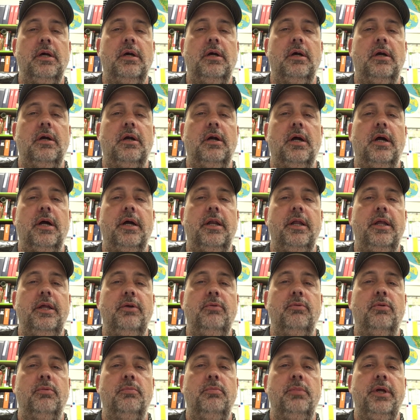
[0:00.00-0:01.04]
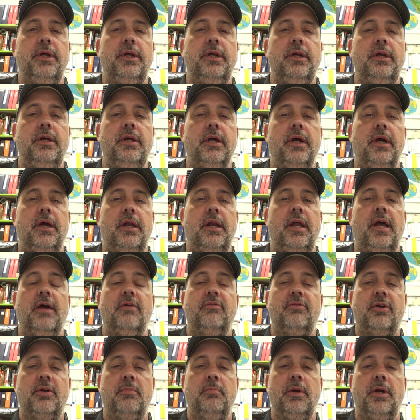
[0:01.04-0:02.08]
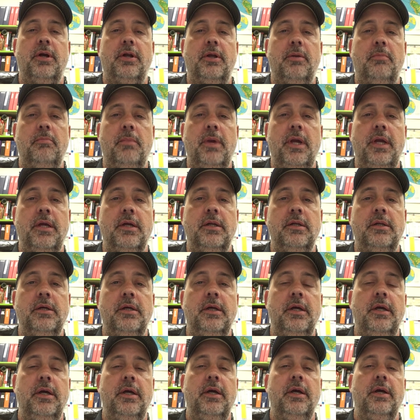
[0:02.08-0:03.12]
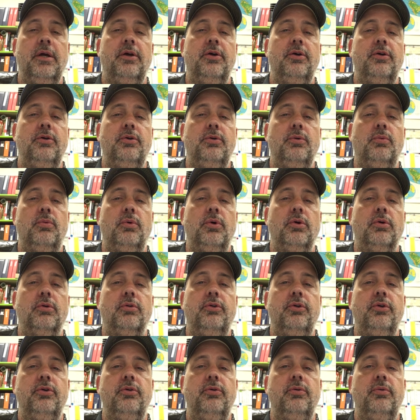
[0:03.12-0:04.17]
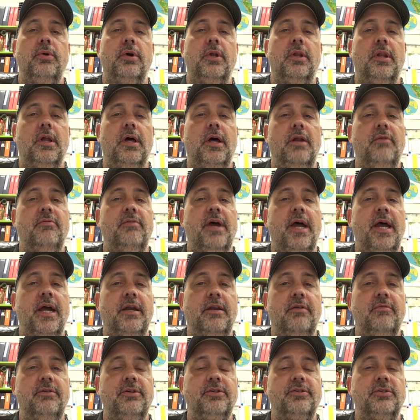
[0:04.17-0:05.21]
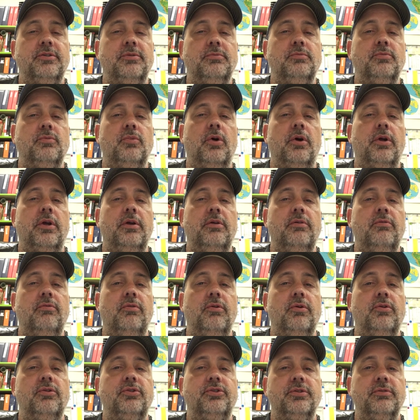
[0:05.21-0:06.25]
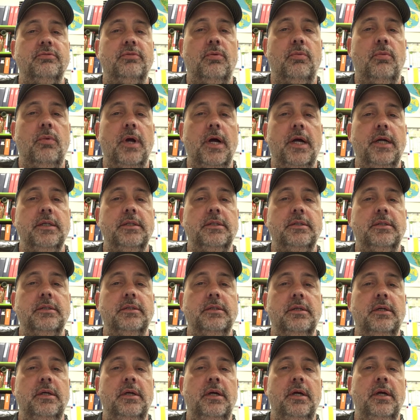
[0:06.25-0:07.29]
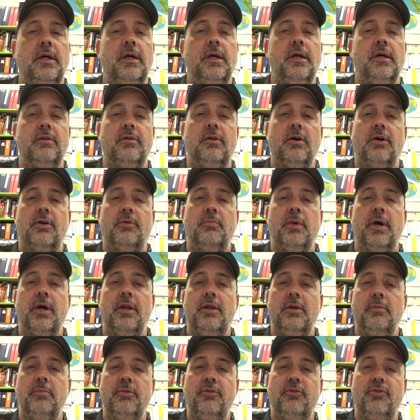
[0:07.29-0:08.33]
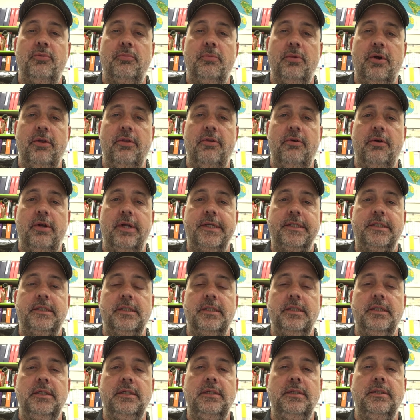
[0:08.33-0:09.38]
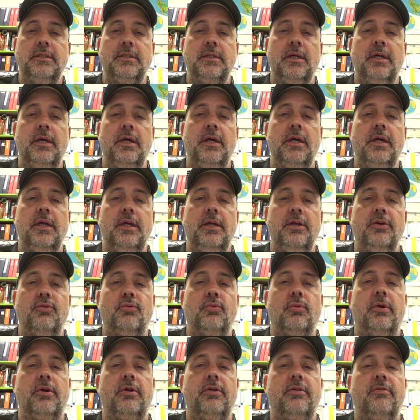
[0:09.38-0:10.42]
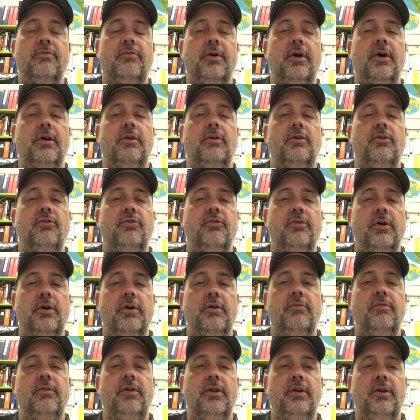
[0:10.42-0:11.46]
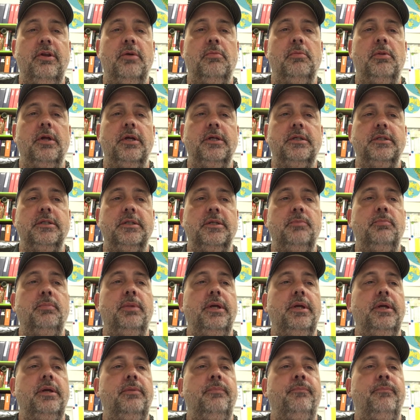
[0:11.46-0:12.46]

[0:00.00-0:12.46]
All right, he will be an African American man who will do a lot of activism working for civil rights. I talked about him and some other SEs. He is one of the founders of the NAACP.